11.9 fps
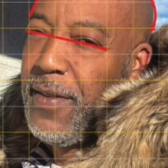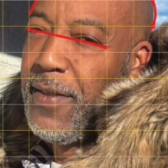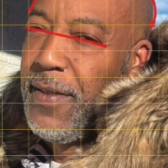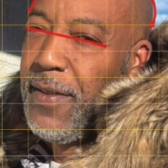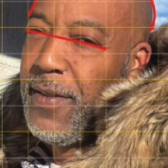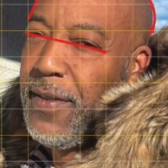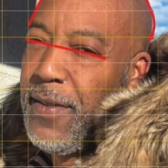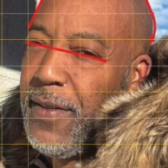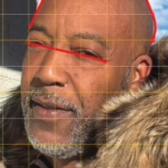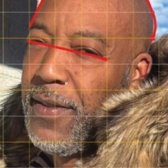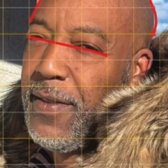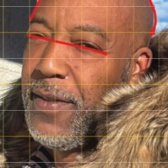the
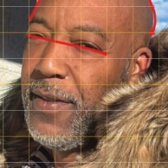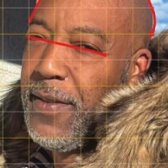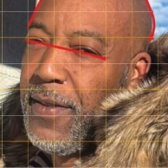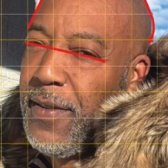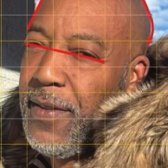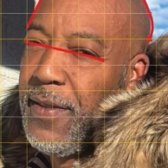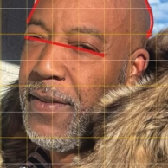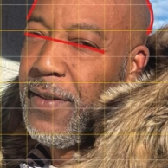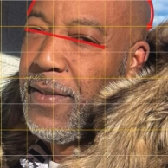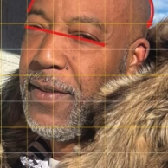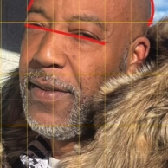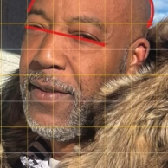other side of the nose
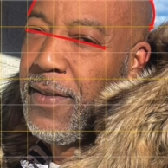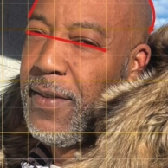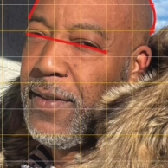is.